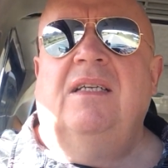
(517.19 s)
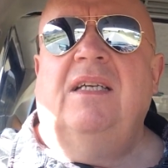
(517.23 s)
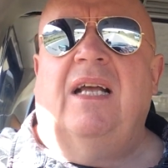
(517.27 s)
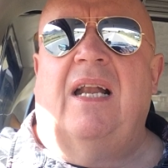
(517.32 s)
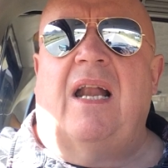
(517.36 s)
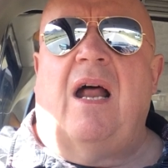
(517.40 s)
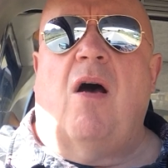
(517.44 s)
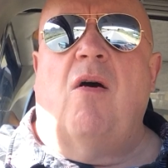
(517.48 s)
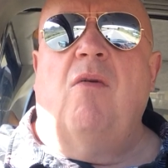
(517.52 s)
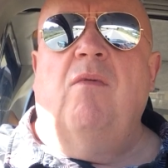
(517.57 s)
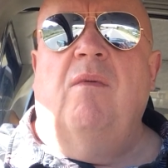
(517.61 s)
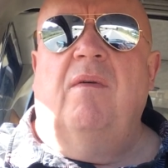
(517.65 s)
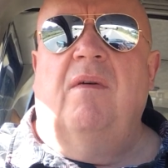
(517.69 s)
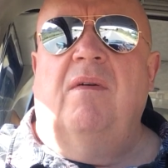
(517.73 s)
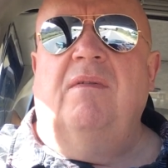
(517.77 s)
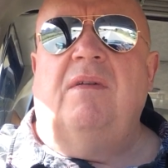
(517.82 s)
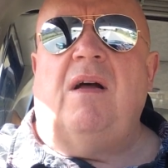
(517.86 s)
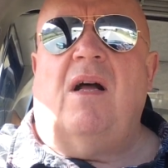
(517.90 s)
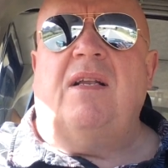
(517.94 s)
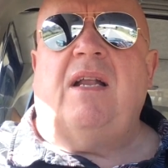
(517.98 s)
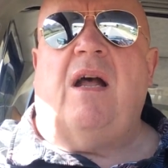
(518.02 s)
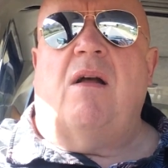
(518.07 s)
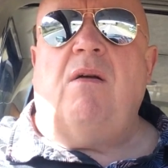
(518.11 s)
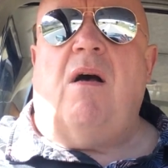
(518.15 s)
You know,
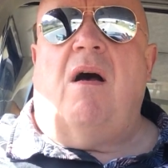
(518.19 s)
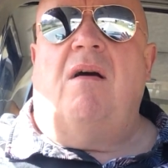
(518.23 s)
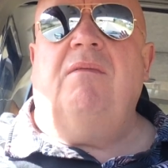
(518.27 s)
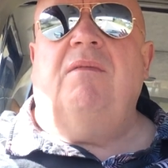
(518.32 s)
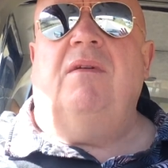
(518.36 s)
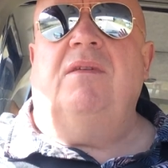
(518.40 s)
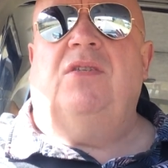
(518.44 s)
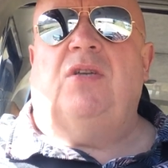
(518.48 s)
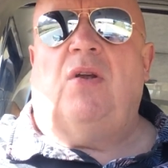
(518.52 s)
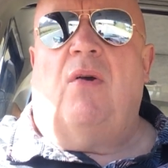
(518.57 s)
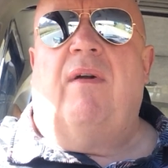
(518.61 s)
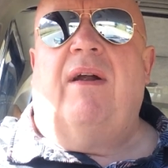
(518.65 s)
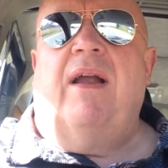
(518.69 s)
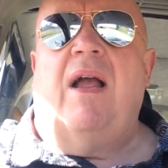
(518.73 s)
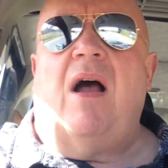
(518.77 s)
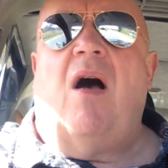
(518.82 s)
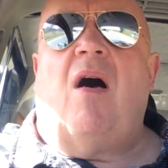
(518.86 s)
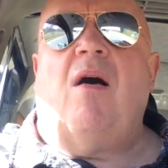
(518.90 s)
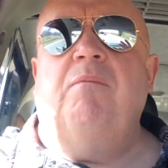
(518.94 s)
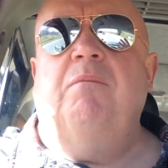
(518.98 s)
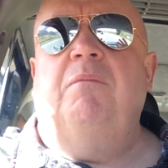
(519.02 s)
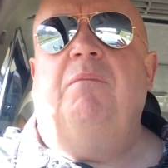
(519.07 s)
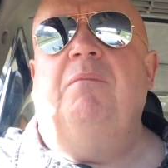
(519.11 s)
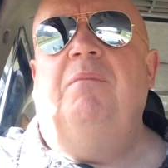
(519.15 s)

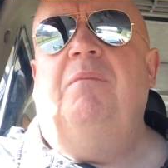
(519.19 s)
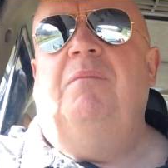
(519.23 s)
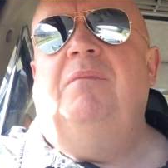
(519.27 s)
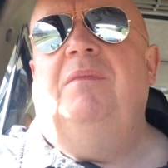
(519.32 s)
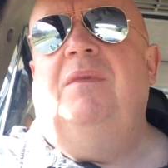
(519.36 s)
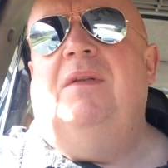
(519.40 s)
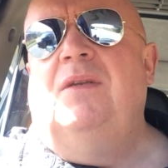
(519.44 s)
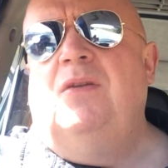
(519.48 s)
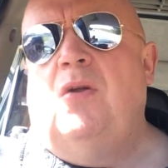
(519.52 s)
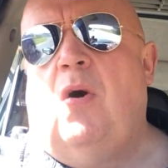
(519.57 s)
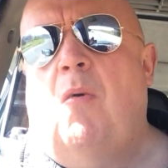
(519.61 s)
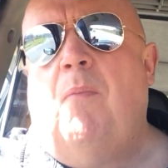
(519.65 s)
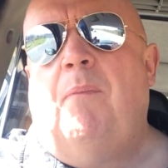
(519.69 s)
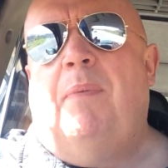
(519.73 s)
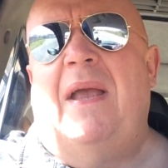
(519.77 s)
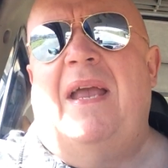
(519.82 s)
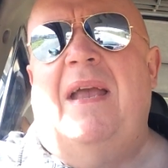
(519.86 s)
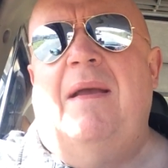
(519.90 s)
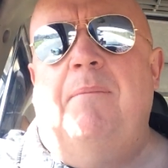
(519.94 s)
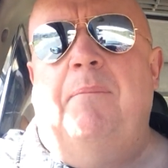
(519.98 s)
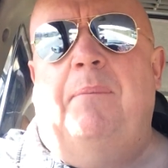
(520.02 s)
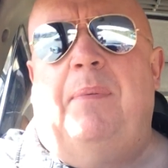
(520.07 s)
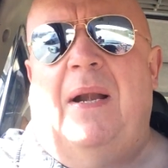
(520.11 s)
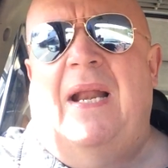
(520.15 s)
I'm not
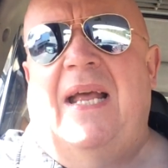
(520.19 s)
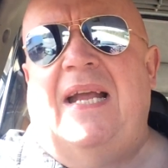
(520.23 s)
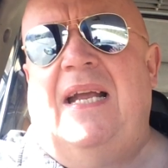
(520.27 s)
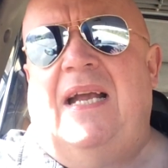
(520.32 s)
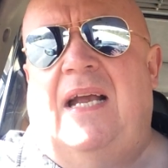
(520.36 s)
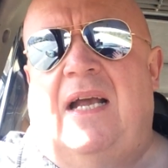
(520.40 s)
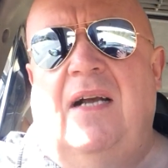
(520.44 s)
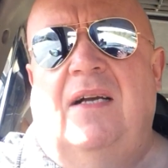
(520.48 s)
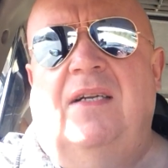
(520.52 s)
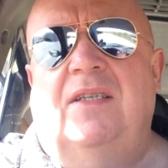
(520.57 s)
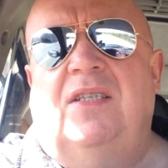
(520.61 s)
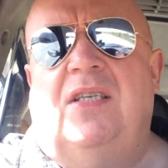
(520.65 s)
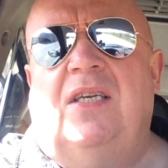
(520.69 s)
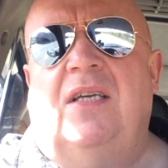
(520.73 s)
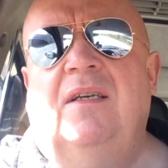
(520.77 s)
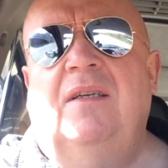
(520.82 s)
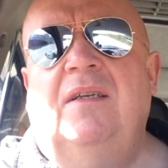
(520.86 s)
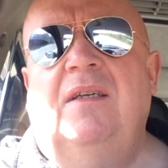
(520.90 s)
being blinkered,